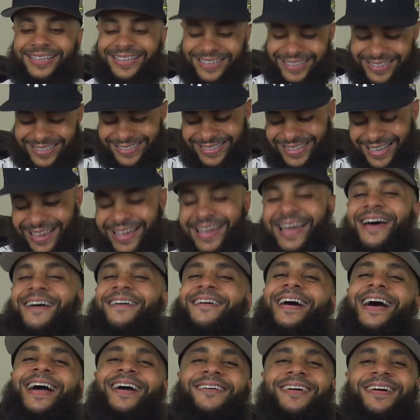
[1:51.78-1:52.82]
you know what I'm saying?
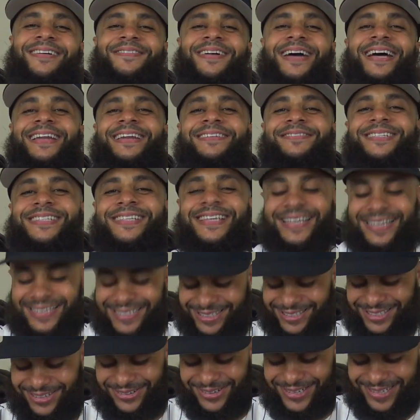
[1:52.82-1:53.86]
Anyway, man, let's get
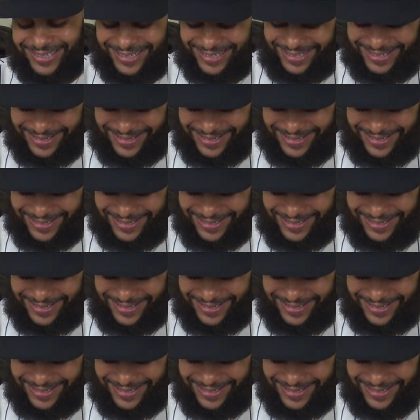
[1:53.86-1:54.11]
into it.